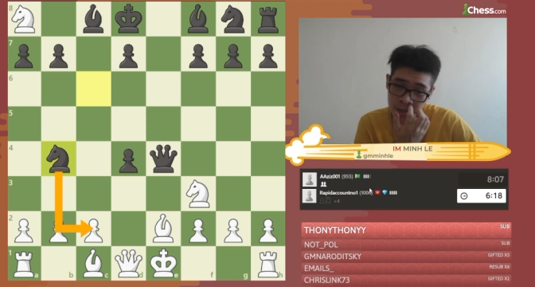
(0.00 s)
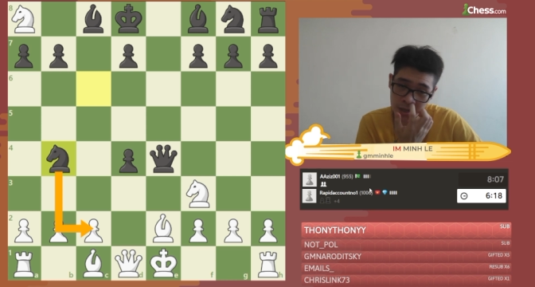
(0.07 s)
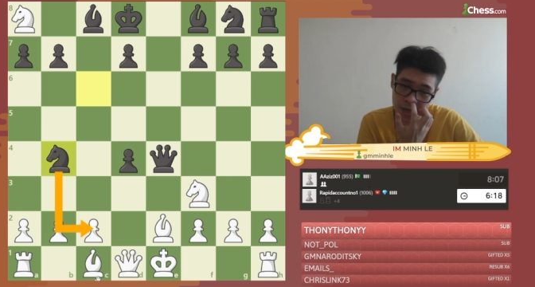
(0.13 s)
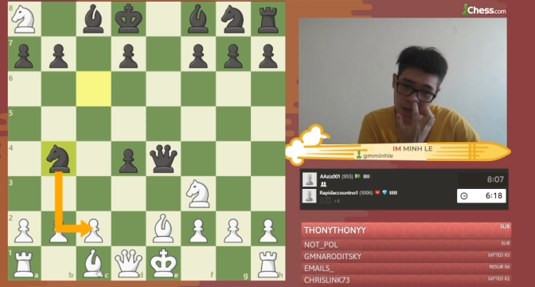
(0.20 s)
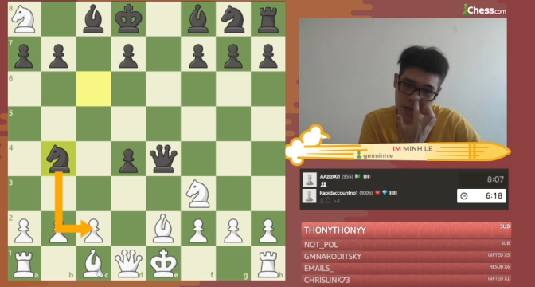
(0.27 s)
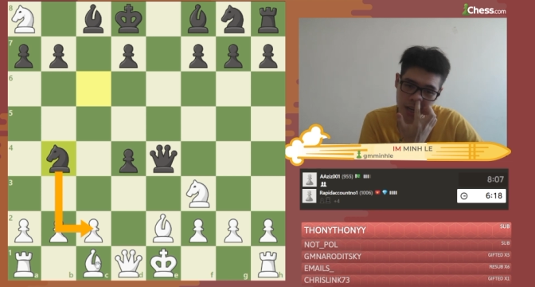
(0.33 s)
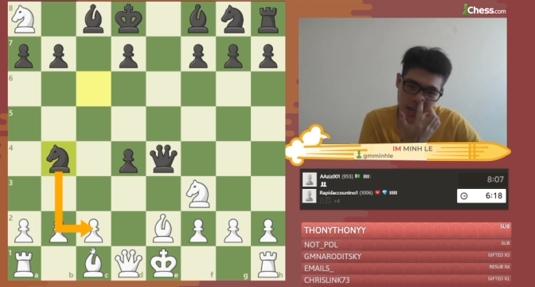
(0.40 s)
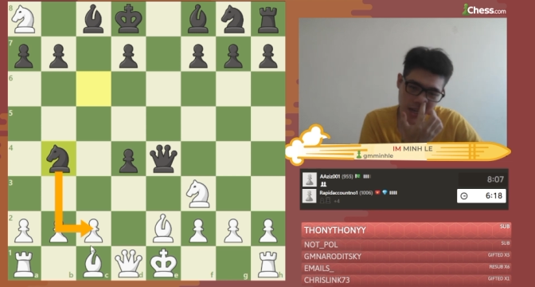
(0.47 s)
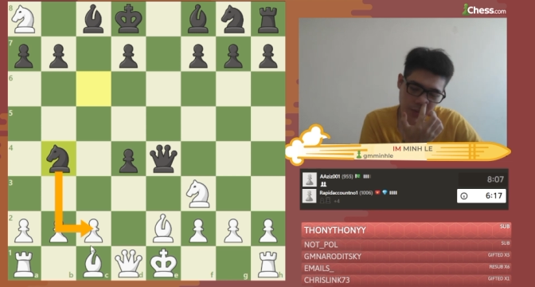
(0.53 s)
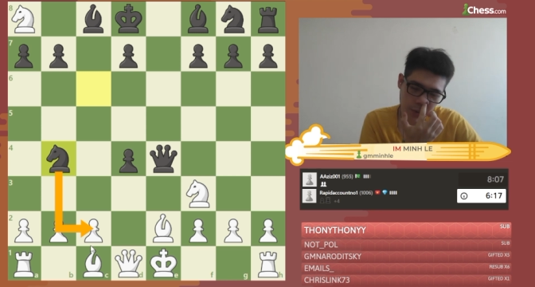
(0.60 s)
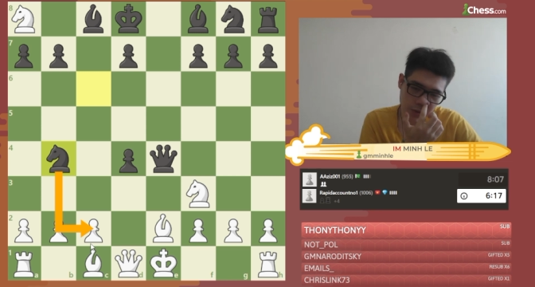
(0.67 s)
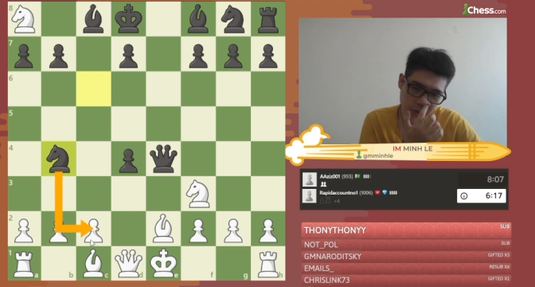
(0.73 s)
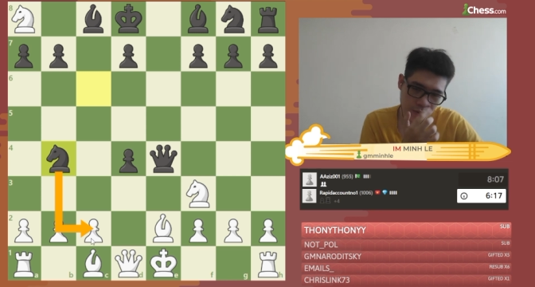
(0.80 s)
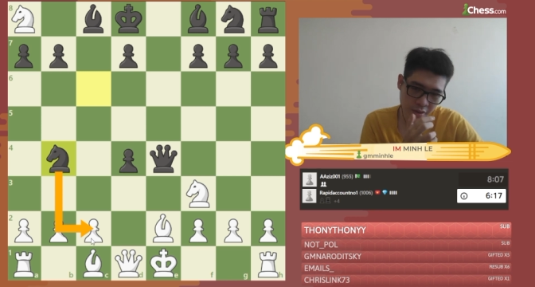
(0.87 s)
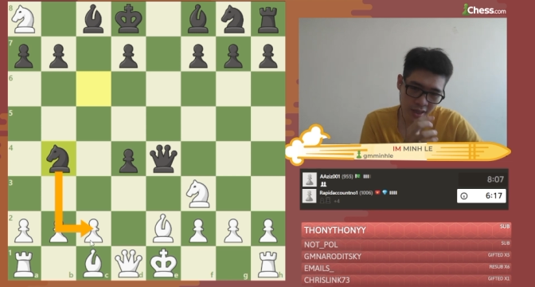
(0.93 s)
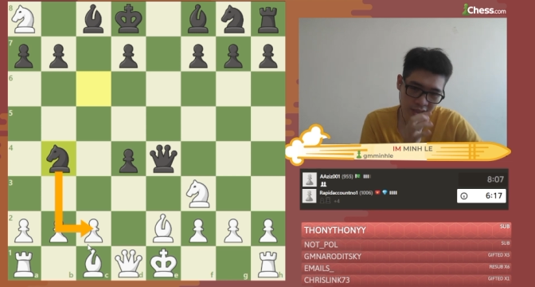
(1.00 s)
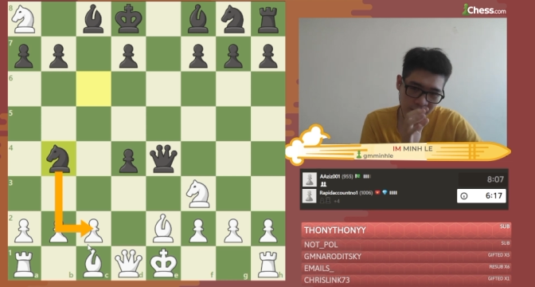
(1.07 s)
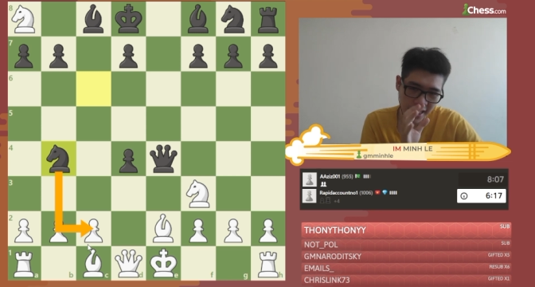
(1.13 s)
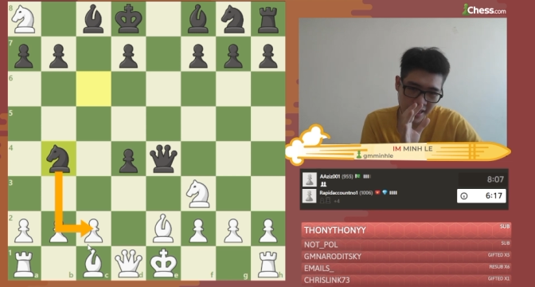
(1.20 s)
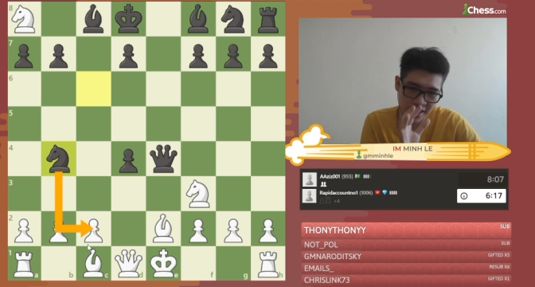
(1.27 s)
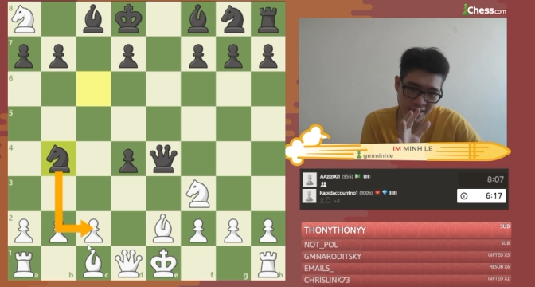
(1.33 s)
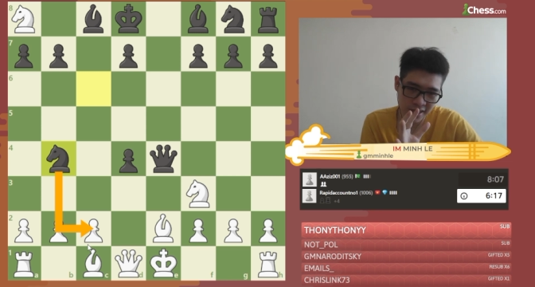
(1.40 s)
And I will show you his
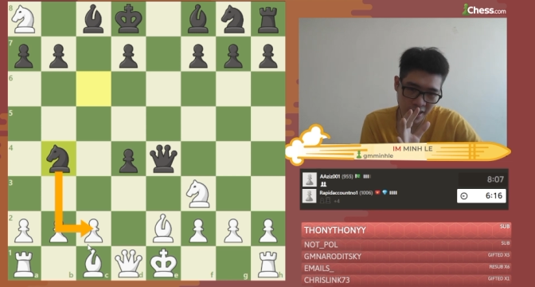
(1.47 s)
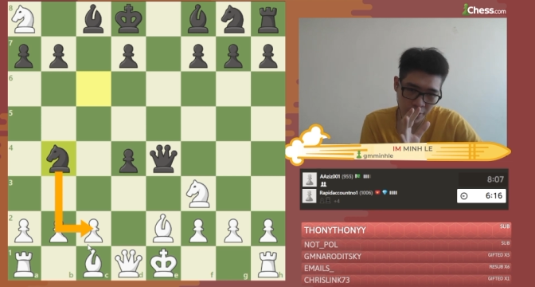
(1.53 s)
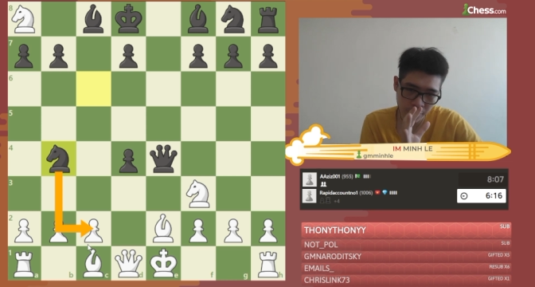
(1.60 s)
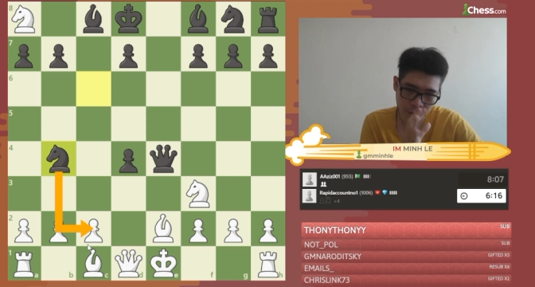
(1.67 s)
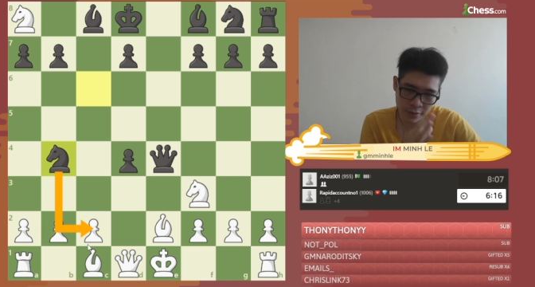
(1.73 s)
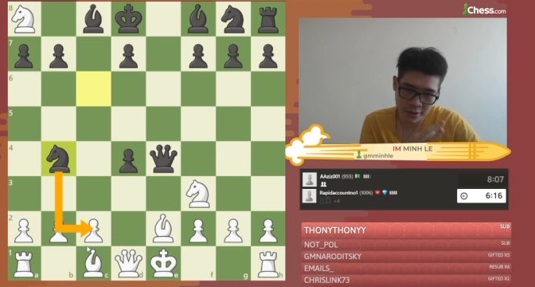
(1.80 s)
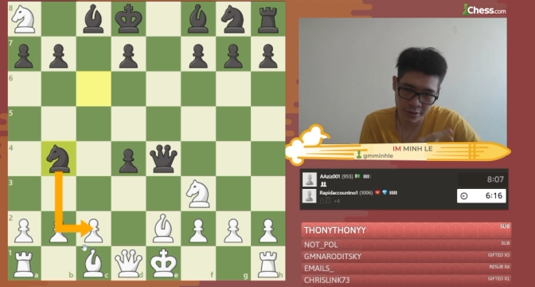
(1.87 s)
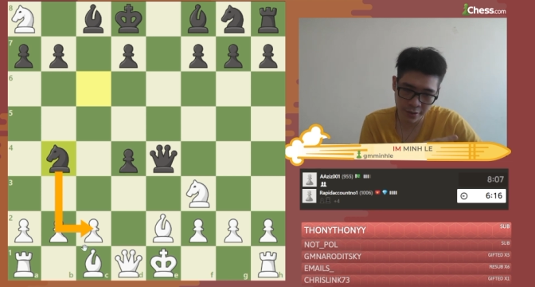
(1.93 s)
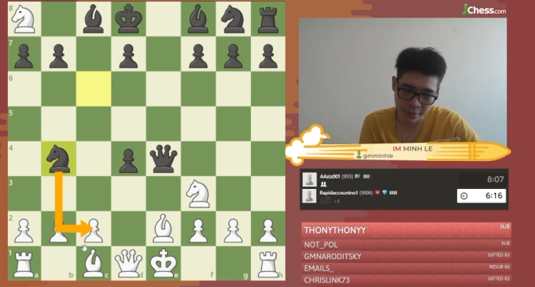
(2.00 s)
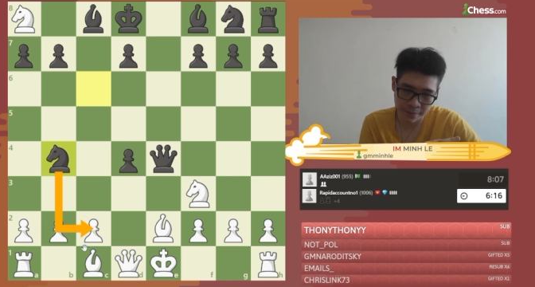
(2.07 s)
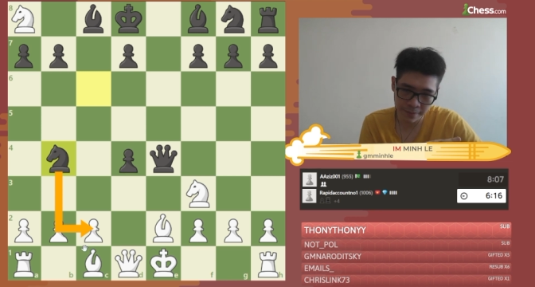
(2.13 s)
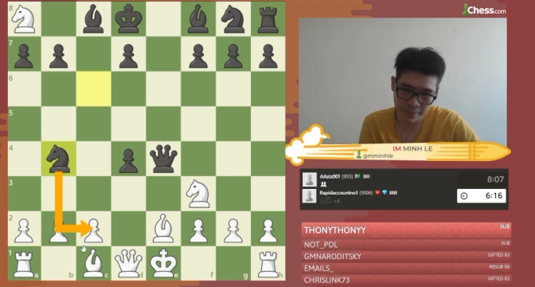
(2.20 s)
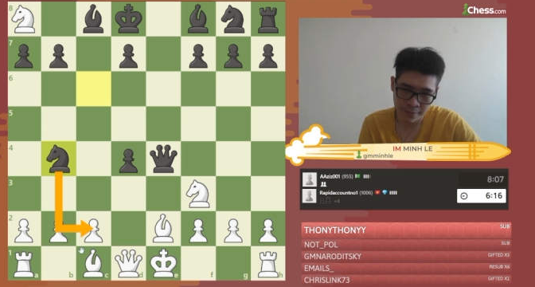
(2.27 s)
ideas here real soon.